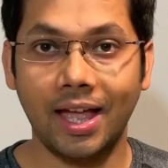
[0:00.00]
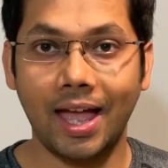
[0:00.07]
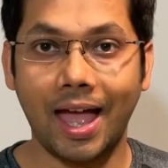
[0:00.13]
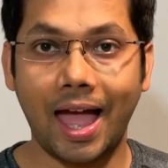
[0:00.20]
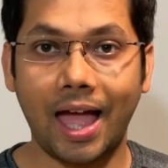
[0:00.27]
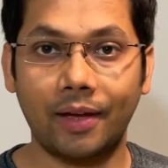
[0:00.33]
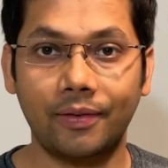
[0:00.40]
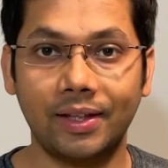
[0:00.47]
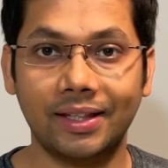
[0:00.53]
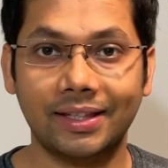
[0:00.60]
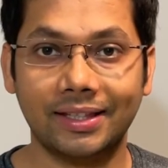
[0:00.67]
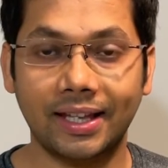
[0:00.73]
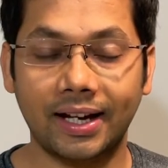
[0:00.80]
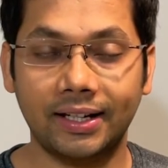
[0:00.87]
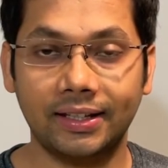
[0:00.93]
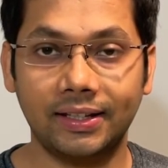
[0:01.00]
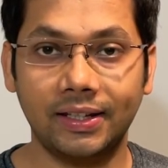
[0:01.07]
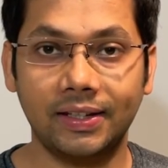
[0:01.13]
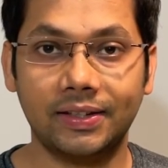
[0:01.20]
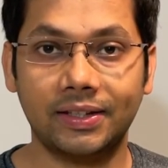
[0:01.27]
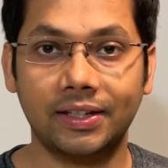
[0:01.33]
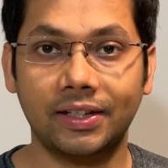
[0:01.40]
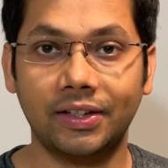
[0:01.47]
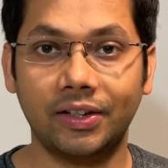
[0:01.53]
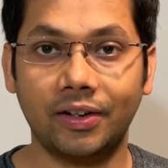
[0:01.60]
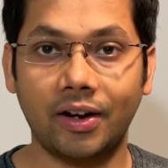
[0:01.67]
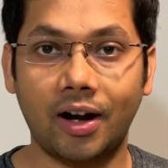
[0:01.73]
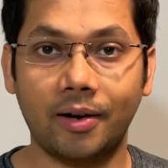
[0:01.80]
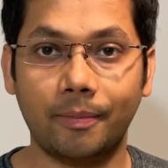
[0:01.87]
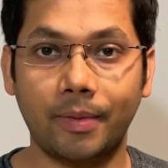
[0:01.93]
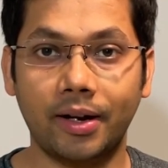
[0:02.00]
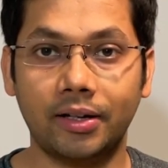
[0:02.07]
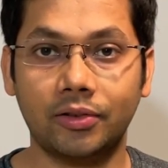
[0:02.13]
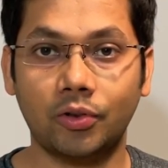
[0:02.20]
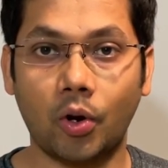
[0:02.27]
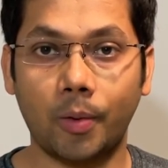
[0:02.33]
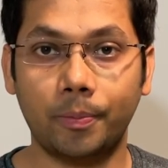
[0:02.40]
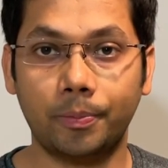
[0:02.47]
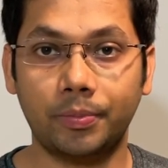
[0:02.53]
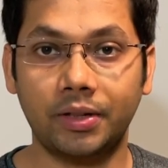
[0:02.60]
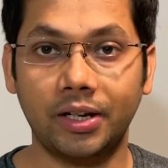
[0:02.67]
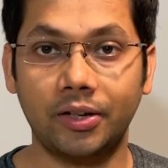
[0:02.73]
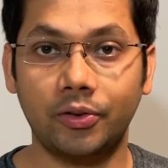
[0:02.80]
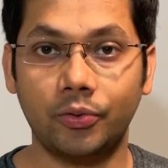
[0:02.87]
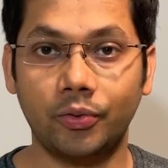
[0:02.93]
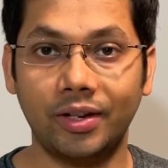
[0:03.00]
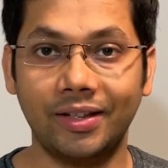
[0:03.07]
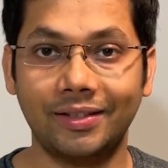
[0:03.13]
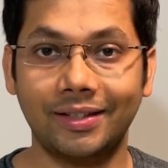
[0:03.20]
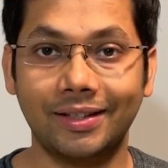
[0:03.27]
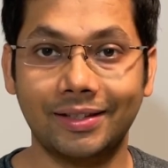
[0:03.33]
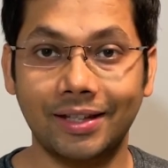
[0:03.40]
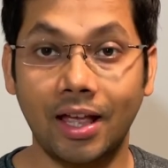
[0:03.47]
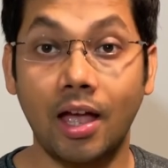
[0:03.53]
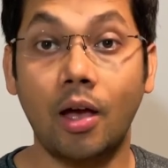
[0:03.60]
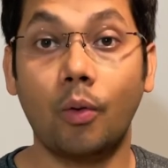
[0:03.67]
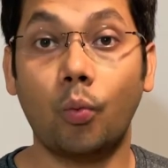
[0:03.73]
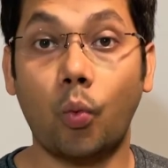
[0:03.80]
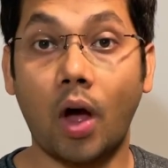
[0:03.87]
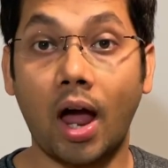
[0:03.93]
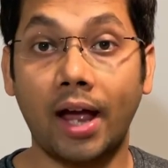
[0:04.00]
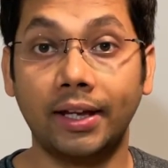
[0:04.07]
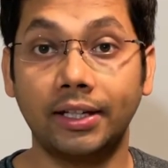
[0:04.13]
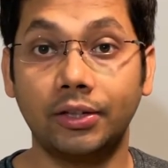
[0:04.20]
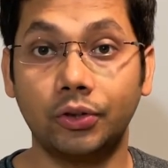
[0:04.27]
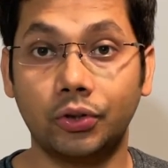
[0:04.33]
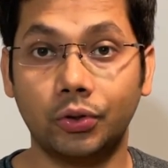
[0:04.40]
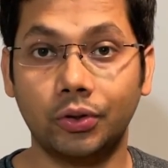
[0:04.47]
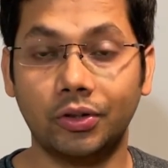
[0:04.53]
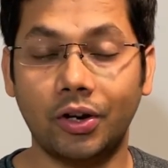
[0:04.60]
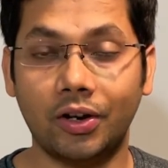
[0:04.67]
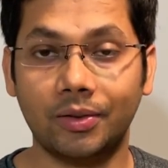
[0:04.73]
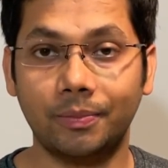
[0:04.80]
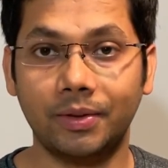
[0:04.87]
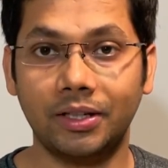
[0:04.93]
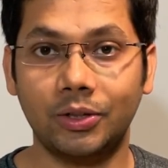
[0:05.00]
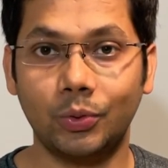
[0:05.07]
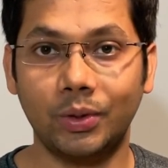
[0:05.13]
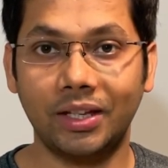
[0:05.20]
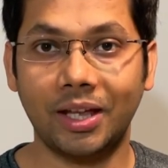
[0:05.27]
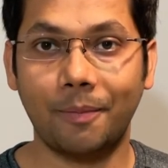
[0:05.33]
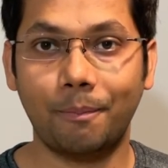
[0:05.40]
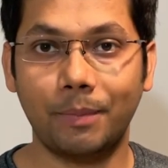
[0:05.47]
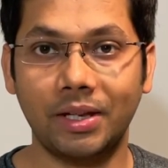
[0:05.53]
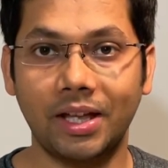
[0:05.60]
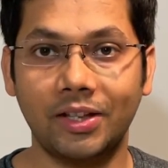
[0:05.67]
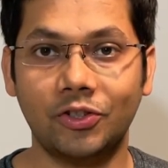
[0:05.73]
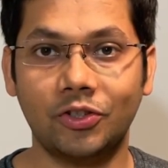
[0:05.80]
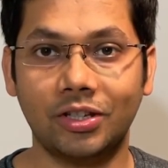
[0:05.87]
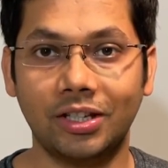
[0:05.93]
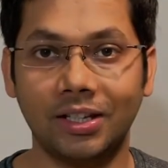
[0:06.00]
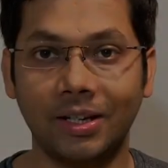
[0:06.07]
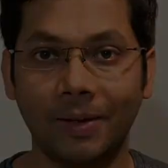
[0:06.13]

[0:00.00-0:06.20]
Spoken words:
Having said this, here are my top 10 reasons why you should not be doing a PhD.